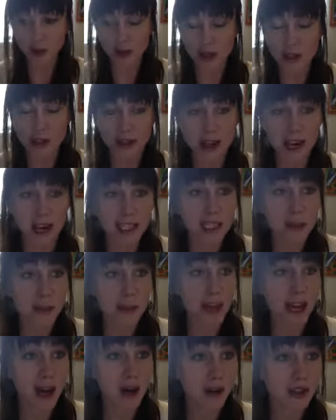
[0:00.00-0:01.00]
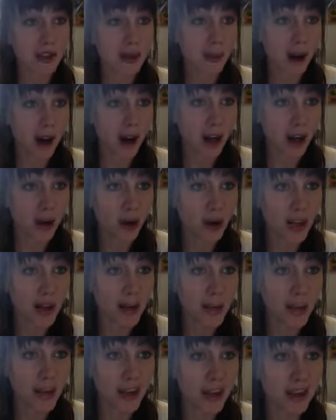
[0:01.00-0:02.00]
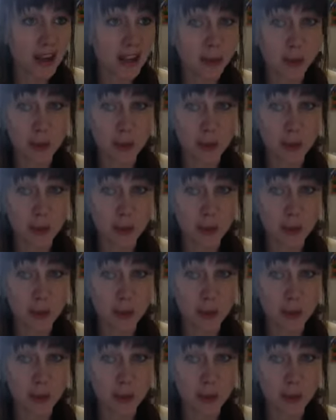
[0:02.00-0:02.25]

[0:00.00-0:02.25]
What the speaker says: oils class at my house tomorrow, and I'm making some